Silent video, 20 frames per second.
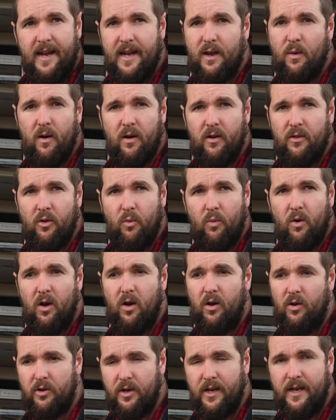anywhere in the
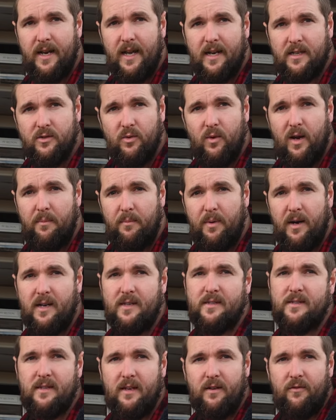world, connect to our
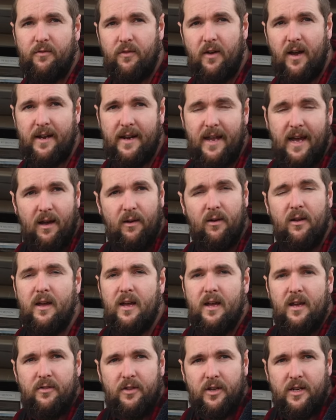bus and find out
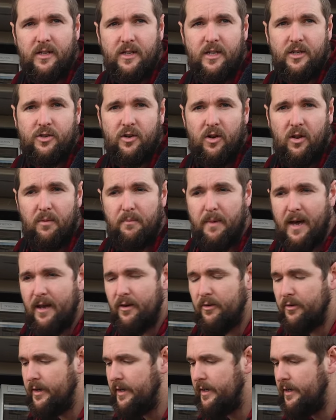the condition of the
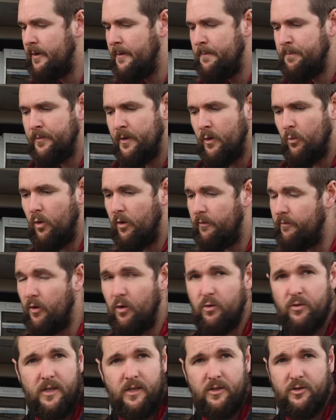battery, what
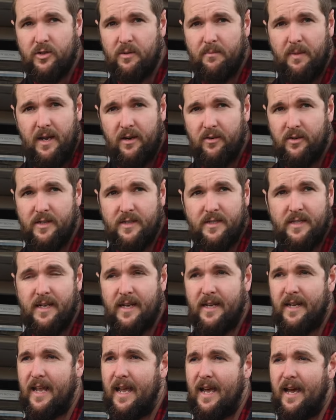voltage the battery is
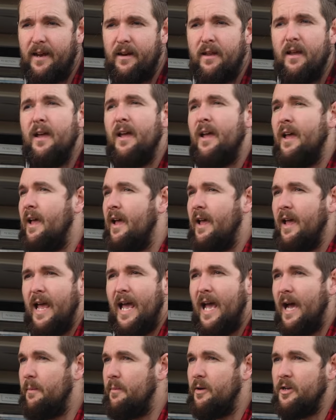sitting at,
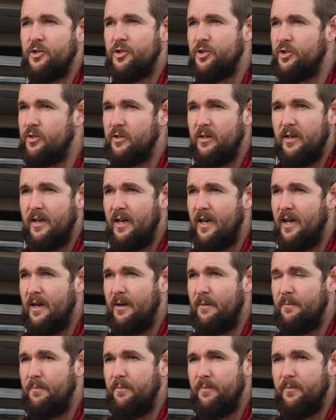how much
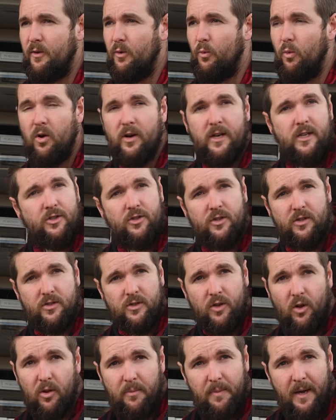wattage the
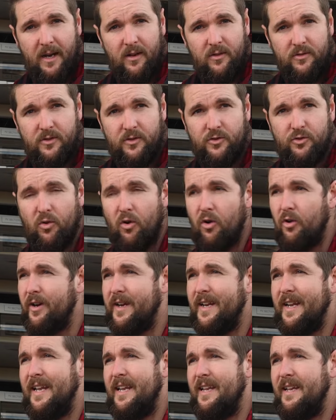solar panels are
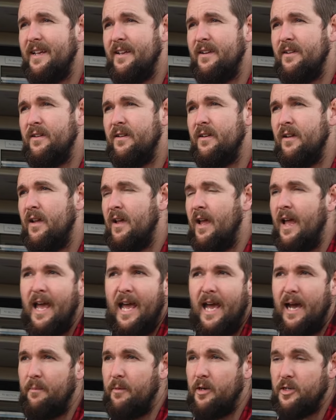drawing in,
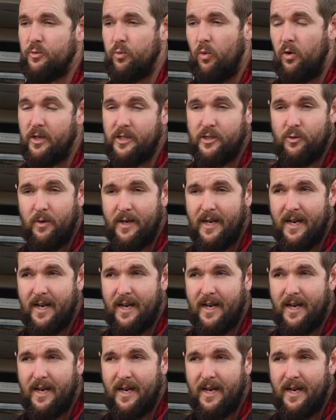how much wattage we're